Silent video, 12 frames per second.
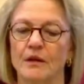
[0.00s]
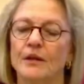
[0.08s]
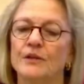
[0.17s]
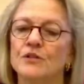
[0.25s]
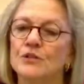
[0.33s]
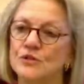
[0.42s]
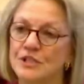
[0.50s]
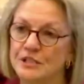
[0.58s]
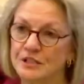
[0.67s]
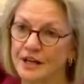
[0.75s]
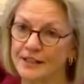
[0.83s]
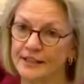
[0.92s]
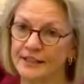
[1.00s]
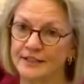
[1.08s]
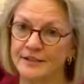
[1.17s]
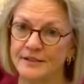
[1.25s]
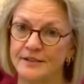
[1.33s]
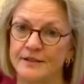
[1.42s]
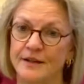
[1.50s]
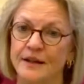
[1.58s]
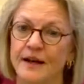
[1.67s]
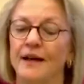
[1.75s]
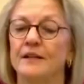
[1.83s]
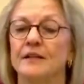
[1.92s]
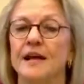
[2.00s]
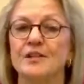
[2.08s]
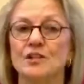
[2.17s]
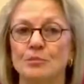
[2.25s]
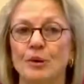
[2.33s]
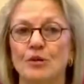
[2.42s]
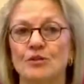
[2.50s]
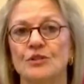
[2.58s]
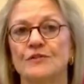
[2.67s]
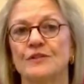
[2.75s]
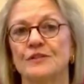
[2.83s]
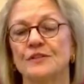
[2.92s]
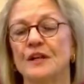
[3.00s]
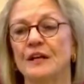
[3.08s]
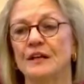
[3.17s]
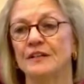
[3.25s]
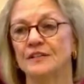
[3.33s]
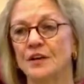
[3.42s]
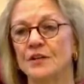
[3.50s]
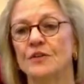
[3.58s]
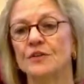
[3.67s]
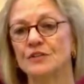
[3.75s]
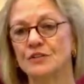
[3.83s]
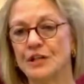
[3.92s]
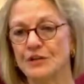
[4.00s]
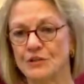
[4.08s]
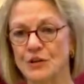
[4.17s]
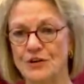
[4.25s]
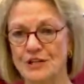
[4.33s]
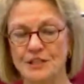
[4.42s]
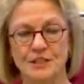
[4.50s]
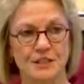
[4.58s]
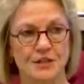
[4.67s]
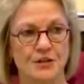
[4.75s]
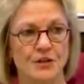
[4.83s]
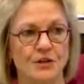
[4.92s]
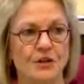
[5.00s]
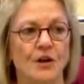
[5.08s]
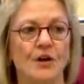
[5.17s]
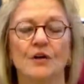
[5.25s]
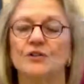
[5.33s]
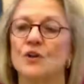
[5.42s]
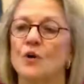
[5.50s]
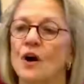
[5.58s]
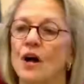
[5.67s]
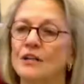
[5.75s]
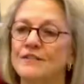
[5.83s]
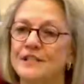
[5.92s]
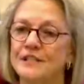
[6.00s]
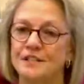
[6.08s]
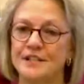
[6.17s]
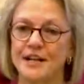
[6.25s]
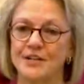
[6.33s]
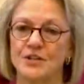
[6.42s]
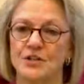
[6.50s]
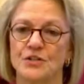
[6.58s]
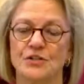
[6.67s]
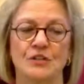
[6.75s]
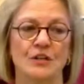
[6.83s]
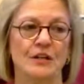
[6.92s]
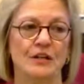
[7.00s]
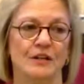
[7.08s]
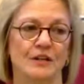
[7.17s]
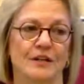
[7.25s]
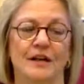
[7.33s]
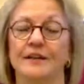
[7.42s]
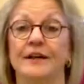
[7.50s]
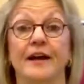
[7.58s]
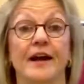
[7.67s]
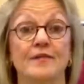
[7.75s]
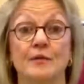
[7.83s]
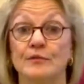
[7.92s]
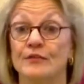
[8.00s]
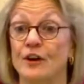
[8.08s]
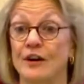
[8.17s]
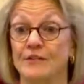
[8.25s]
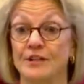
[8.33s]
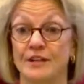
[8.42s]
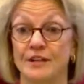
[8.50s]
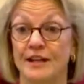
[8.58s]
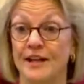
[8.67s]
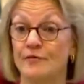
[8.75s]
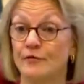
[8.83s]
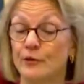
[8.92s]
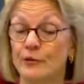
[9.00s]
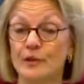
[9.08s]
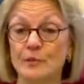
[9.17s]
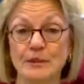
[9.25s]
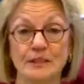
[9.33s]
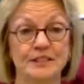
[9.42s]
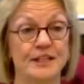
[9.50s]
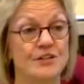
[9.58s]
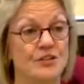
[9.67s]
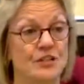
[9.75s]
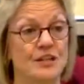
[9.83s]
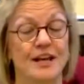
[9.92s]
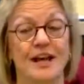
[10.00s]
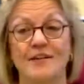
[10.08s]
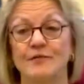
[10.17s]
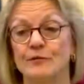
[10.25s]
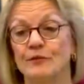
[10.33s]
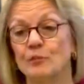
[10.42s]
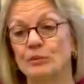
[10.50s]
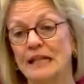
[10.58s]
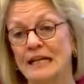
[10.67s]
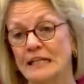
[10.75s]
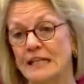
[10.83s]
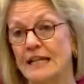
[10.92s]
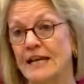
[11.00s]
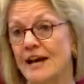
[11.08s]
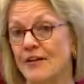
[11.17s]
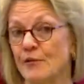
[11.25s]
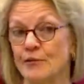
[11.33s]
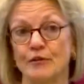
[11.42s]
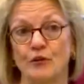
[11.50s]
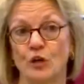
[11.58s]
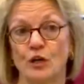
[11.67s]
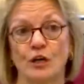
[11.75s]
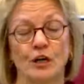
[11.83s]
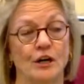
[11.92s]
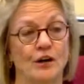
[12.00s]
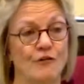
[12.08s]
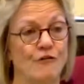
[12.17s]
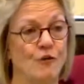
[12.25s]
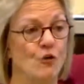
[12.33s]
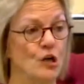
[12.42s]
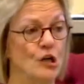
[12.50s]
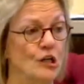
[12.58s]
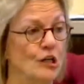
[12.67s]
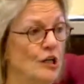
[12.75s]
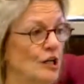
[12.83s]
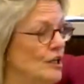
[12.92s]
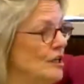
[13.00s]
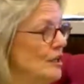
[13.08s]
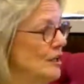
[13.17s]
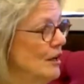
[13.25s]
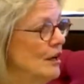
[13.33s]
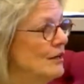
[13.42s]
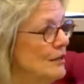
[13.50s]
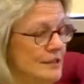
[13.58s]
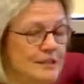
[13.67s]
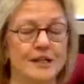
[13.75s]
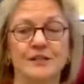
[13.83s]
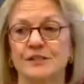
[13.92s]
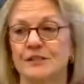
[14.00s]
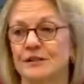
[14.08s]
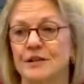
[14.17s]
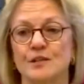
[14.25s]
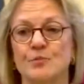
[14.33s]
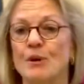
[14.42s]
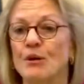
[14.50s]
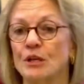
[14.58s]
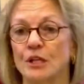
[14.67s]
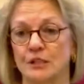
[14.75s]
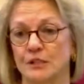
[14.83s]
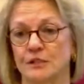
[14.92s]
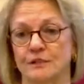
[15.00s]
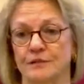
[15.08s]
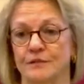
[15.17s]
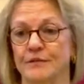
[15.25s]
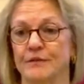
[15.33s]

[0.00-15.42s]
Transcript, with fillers: issues these guidelines, and the National Park Service is under the Secretary of the Interior. So all of these standards, and they have them for everything. They have them for rehabilitation. They have them for planning. They have them for for architects' experience.